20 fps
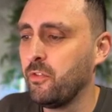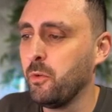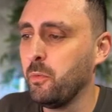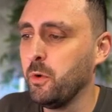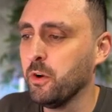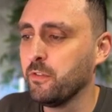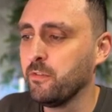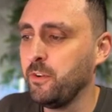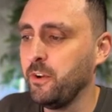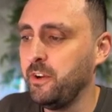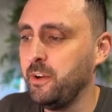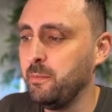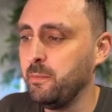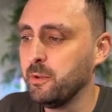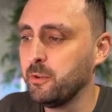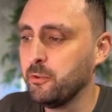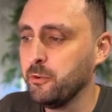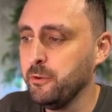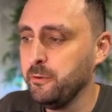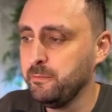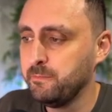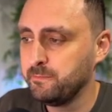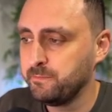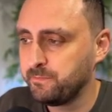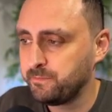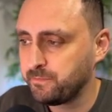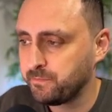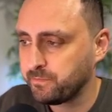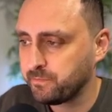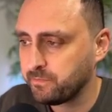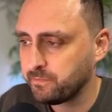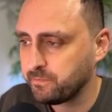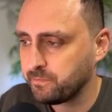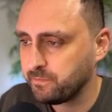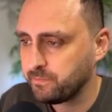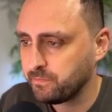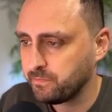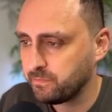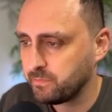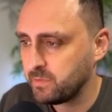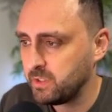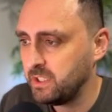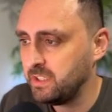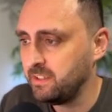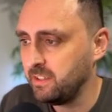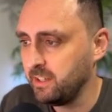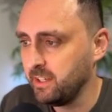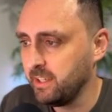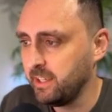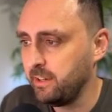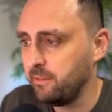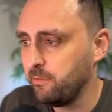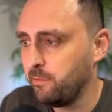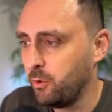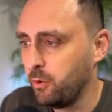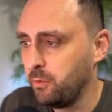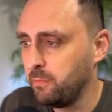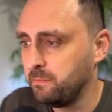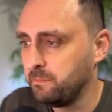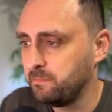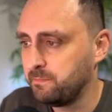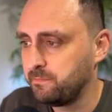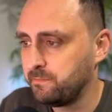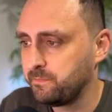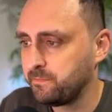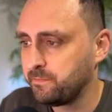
The workflow number 2 is a lead form.